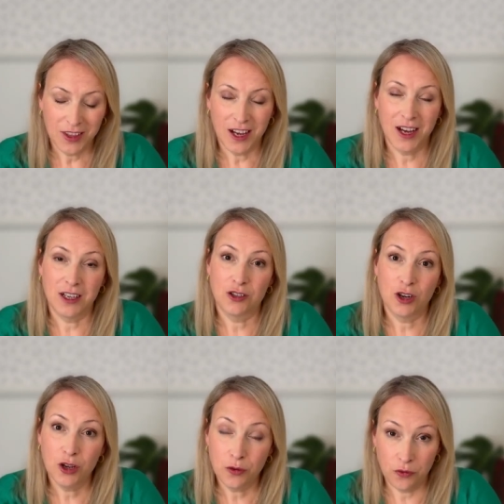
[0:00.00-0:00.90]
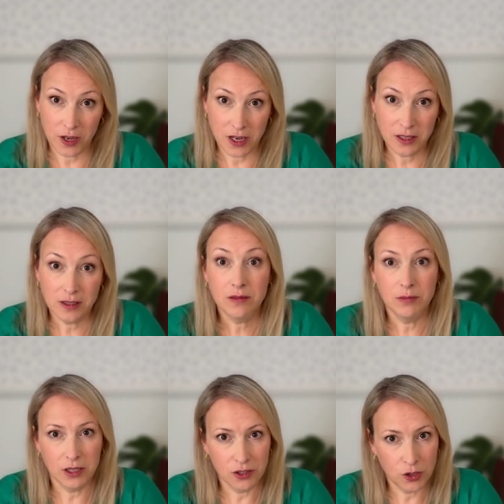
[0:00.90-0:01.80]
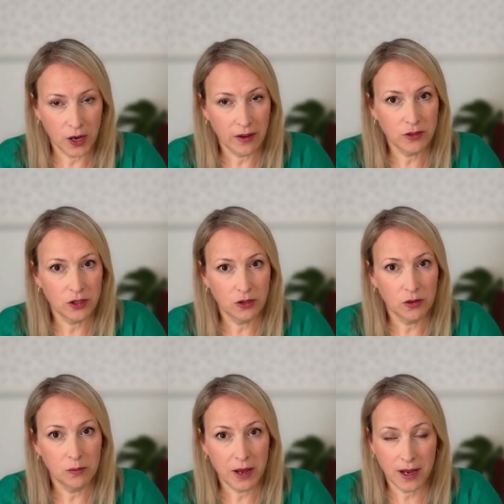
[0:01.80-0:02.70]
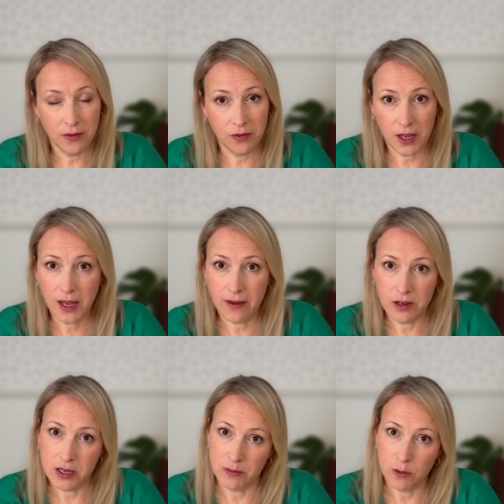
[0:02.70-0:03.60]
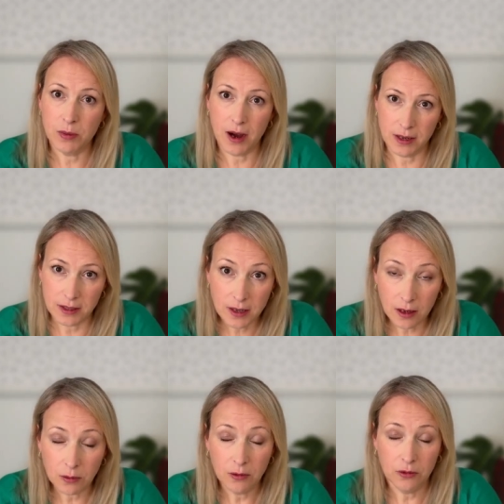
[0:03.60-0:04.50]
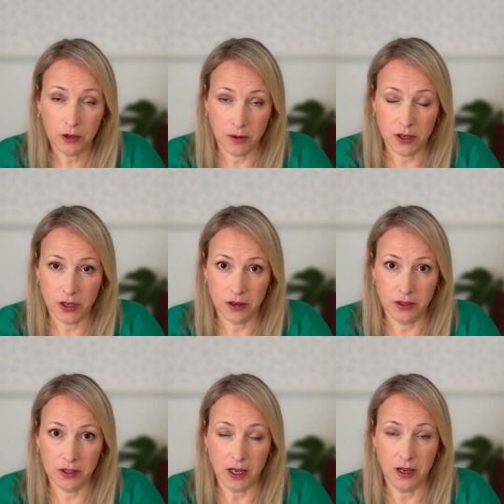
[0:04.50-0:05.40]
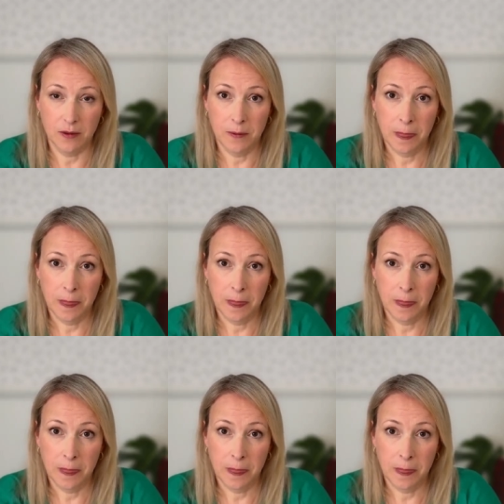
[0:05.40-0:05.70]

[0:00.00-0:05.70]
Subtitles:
that has low fees, because you have to pay a fee every time you buy and sell cryptocurrency.